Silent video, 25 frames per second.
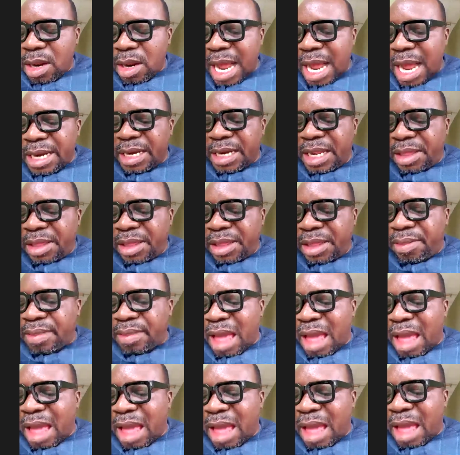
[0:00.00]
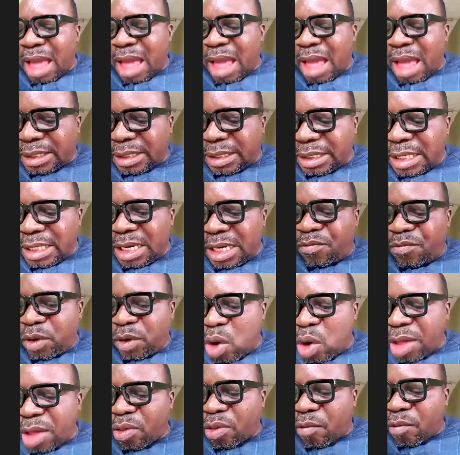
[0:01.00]
And this affects
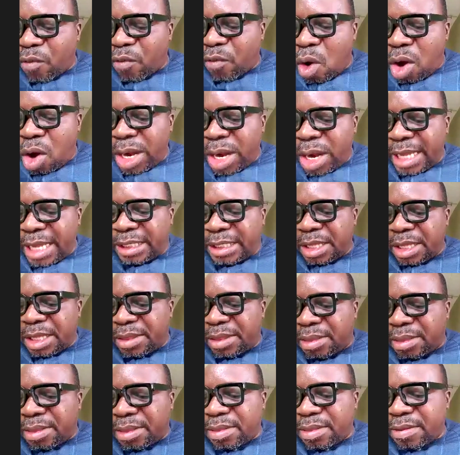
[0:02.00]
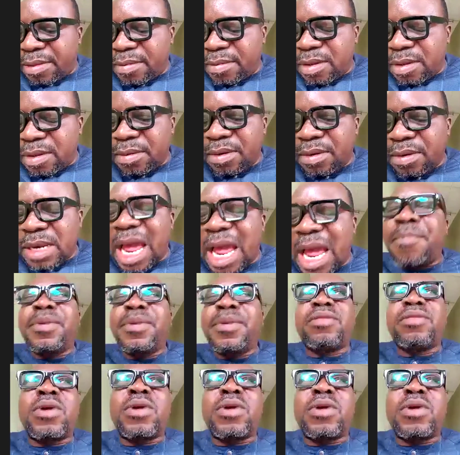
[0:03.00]
individuals of all ages. That means